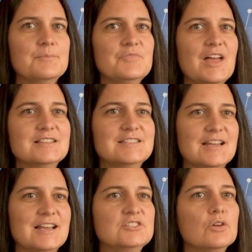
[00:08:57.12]
that
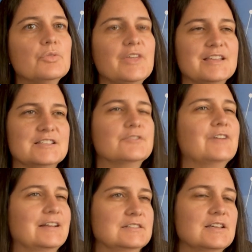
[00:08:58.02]
said, I don't think it's
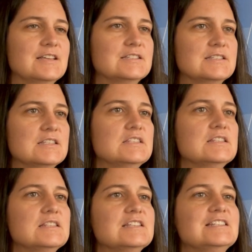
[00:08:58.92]
effective. It's
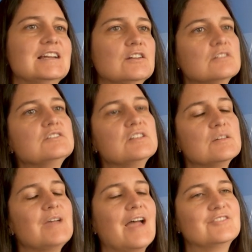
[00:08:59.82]
the technology
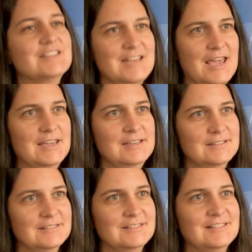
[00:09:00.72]
that we have today
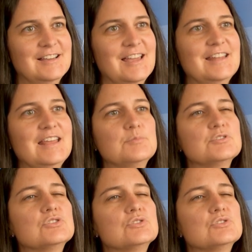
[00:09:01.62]
enables